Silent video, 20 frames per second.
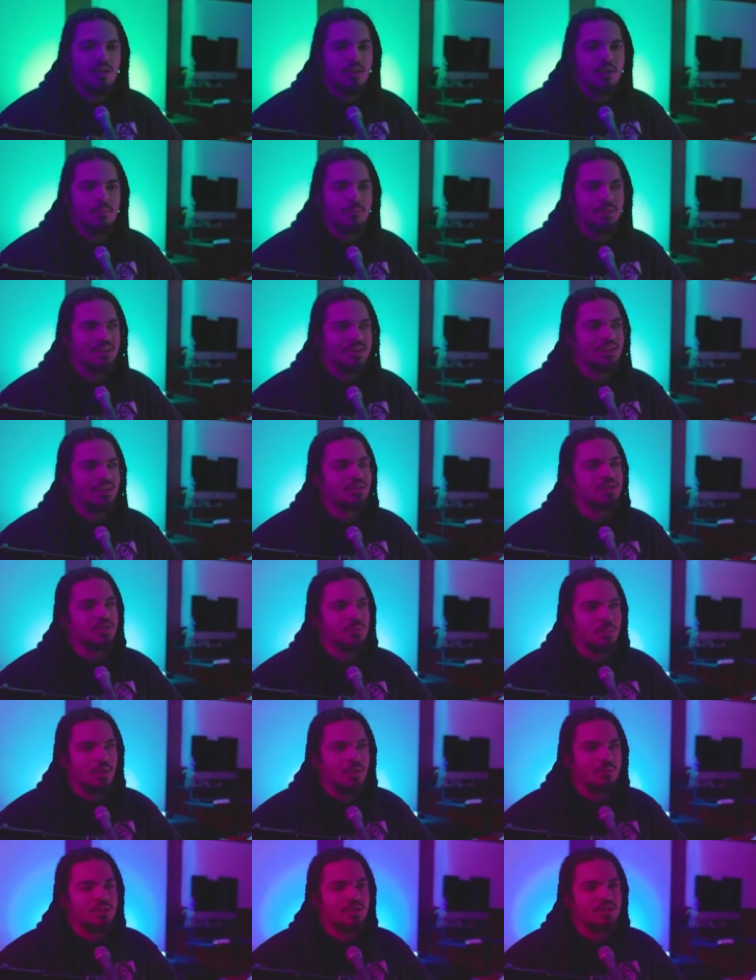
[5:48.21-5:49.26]
but then there's
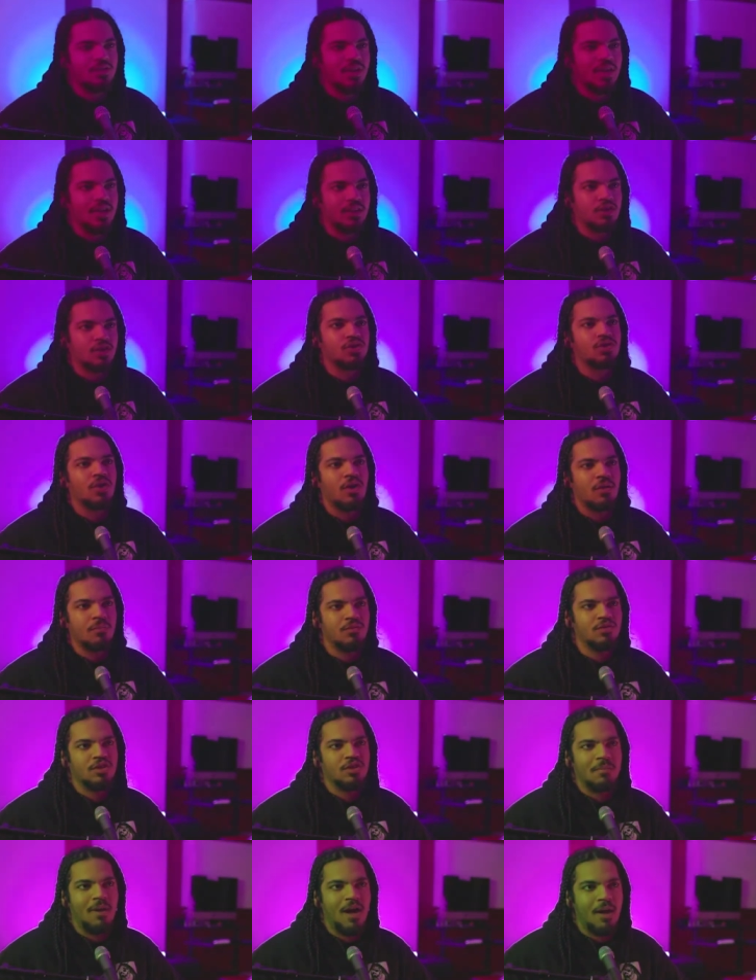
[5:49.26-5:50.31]
moments like the strong
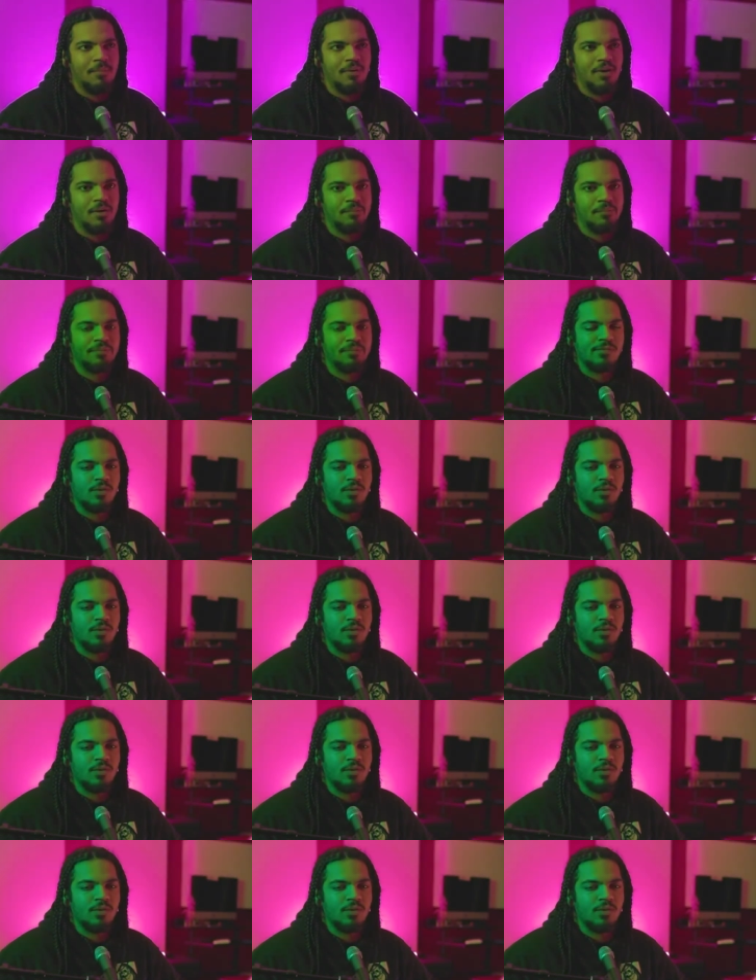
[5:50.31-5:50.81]
music pop up